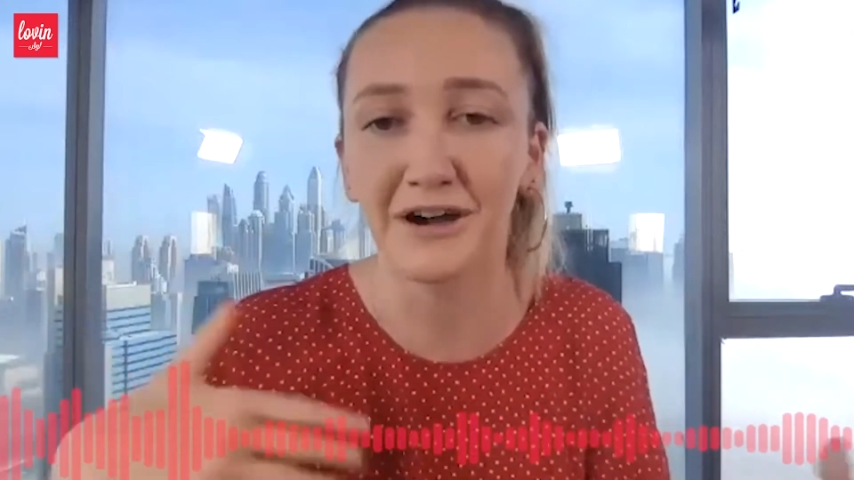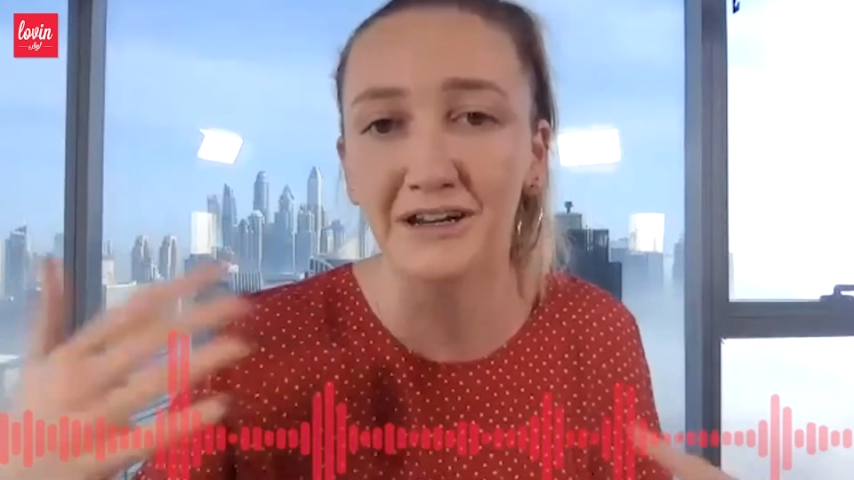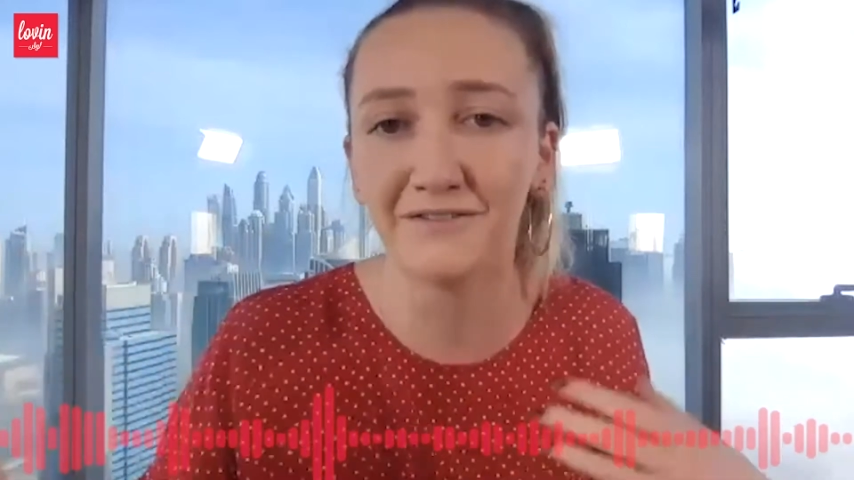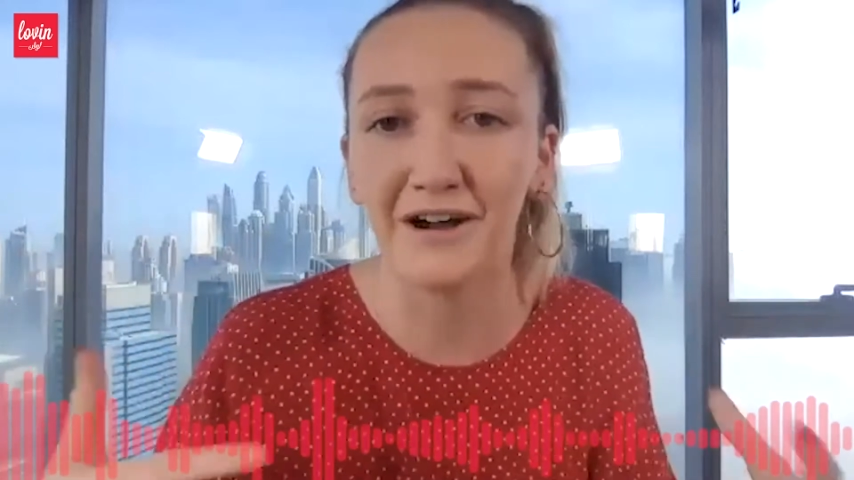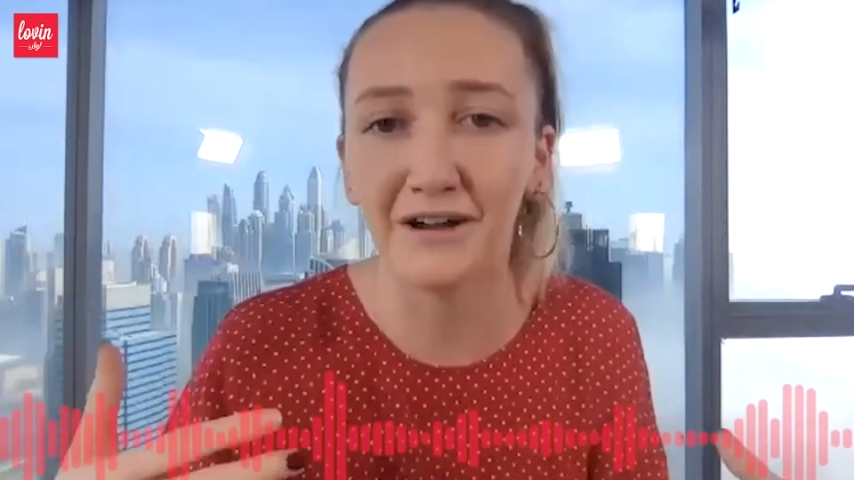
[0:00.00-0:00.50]
not
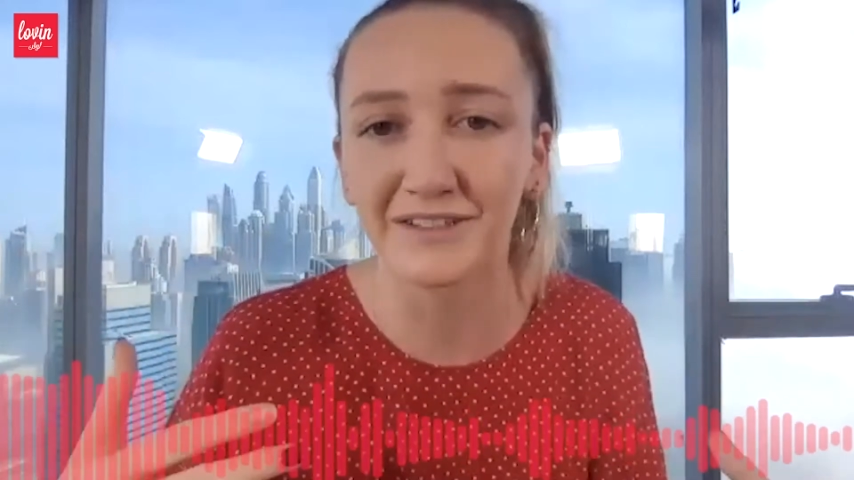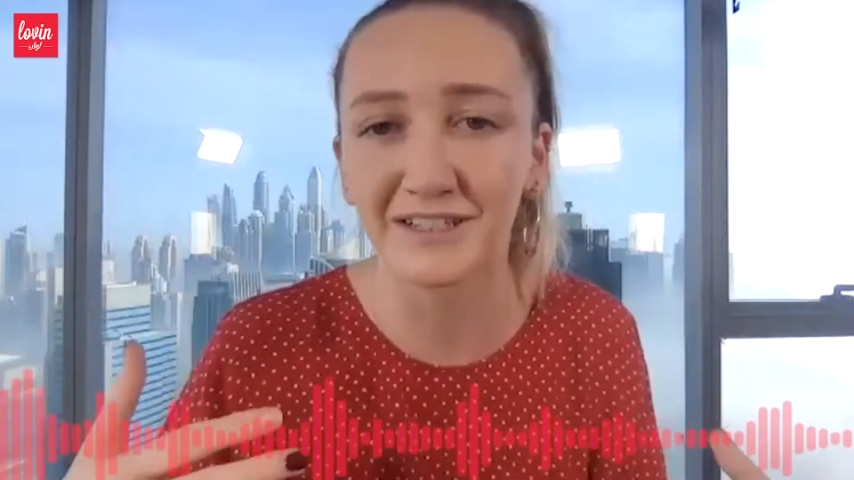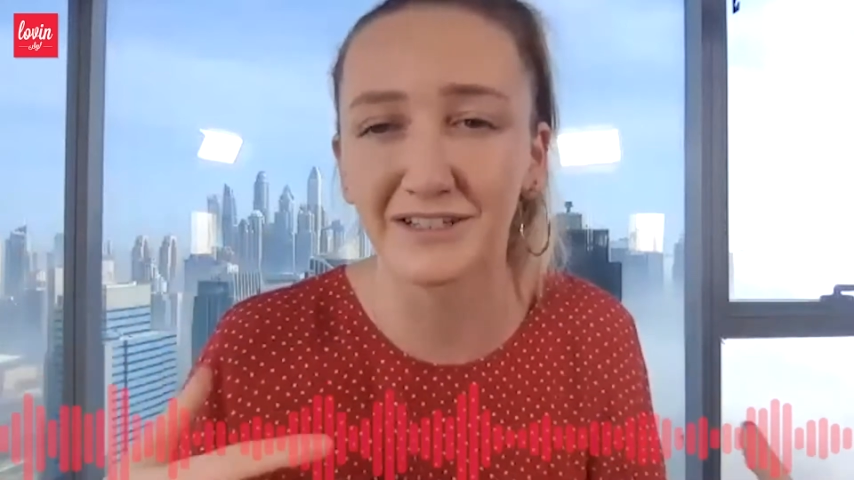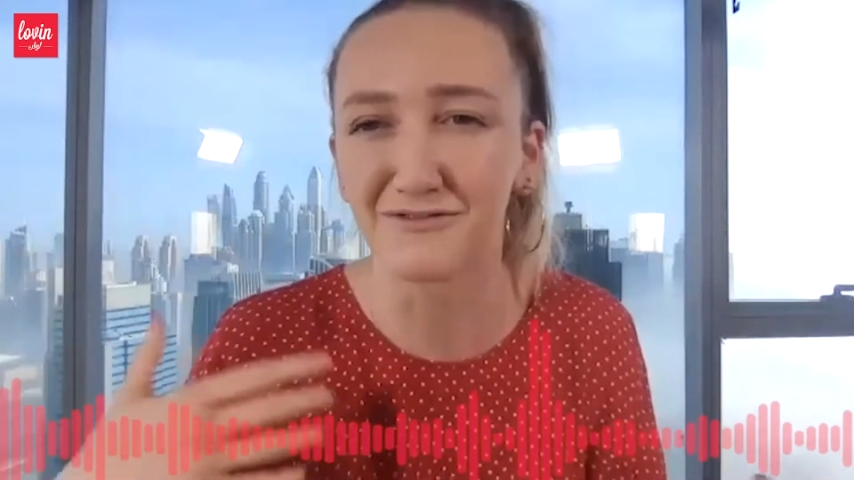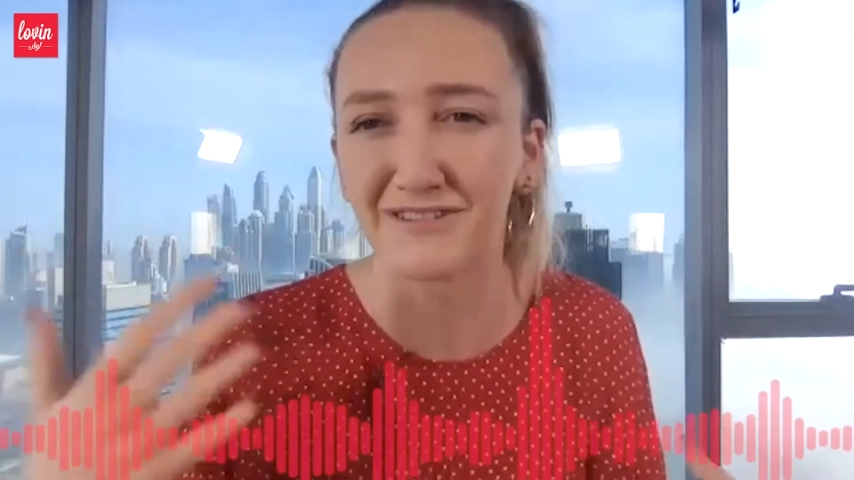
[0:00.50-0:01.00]

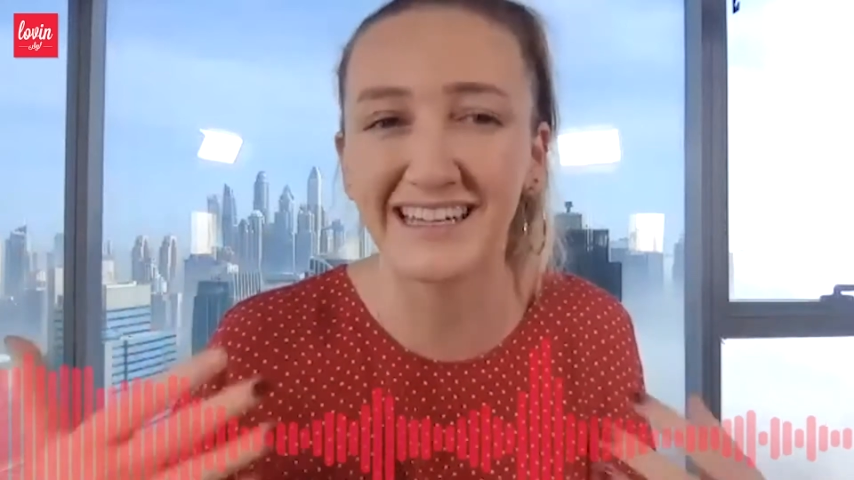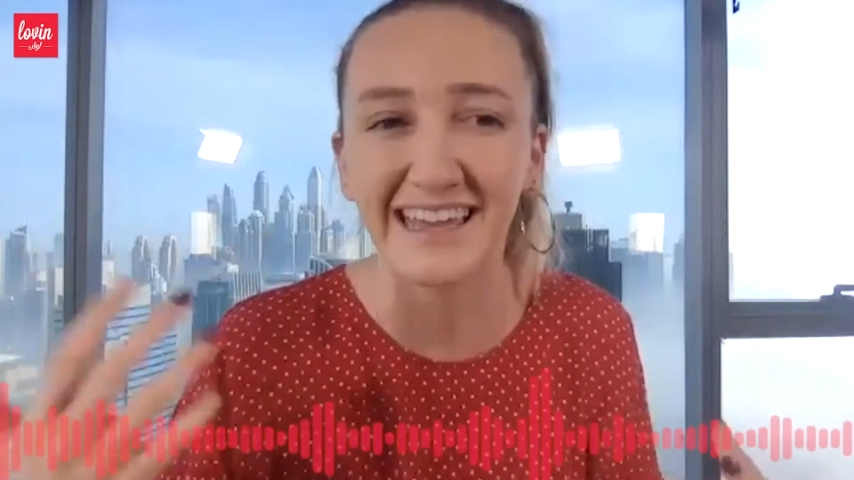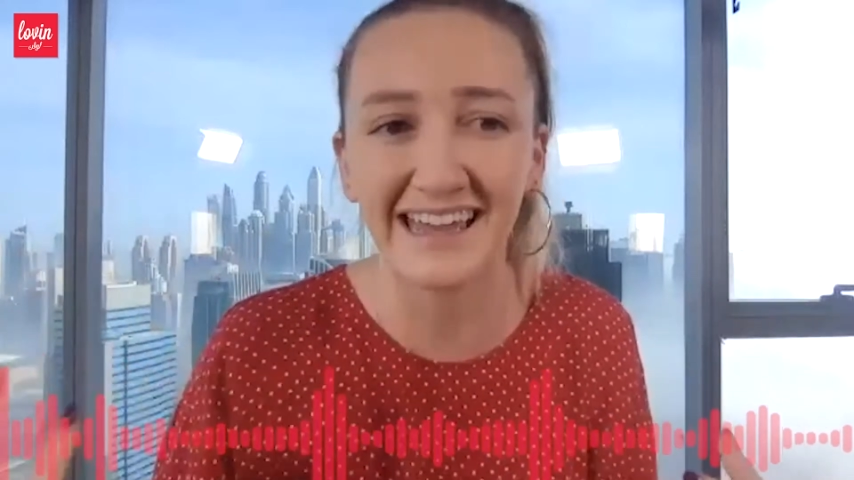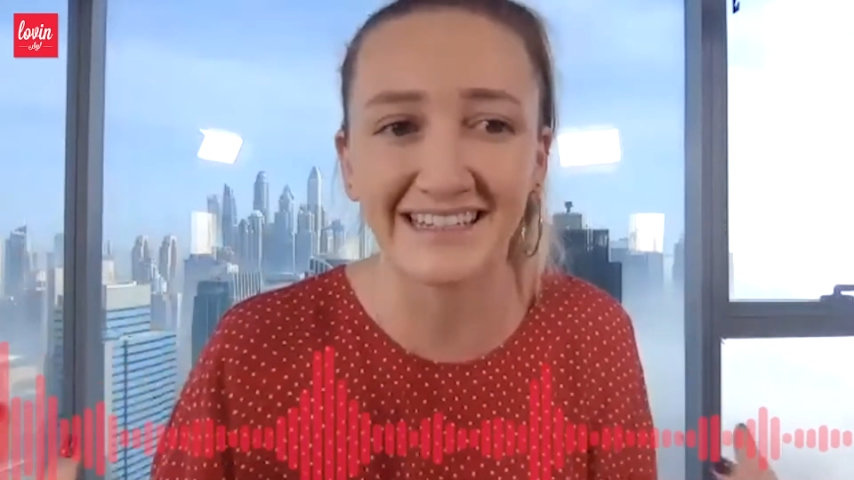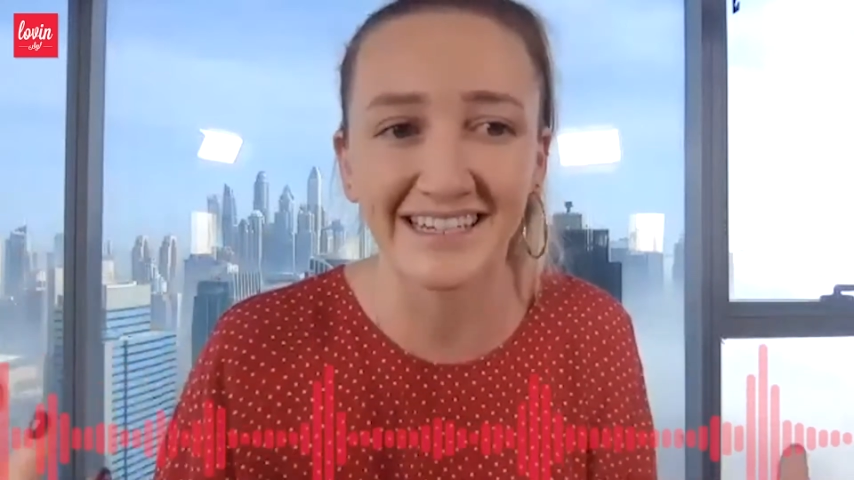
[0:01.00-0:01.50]
involved don't really
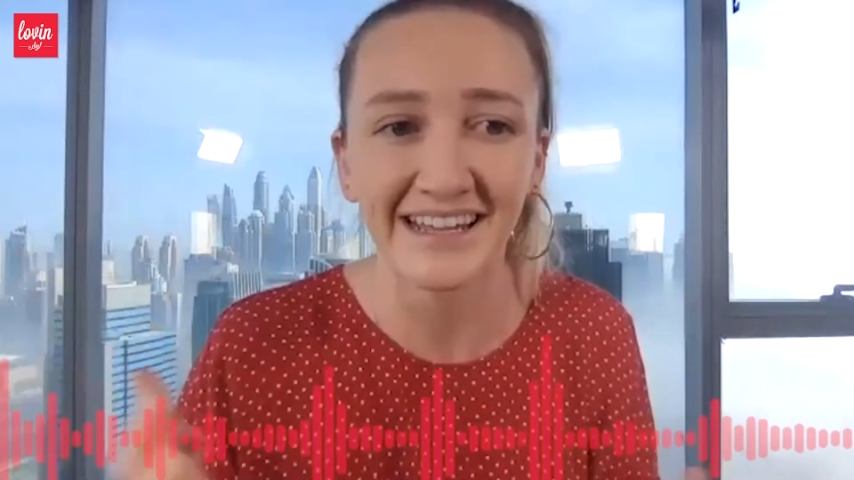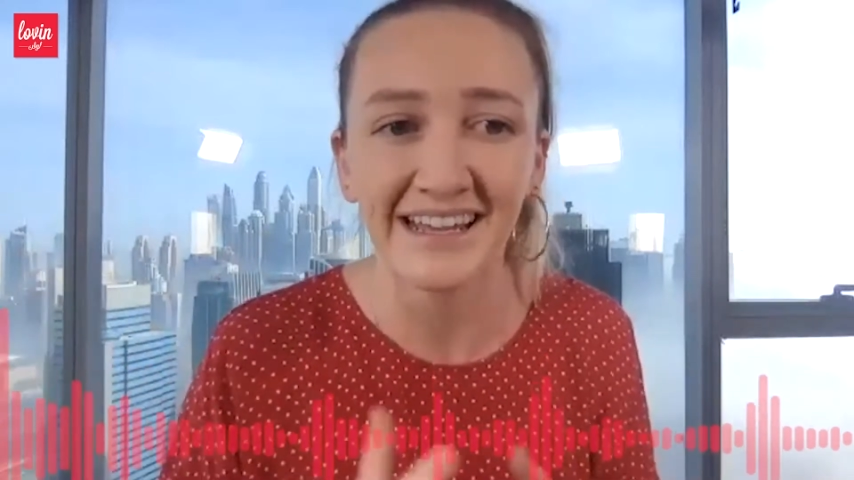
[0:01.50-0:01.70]
get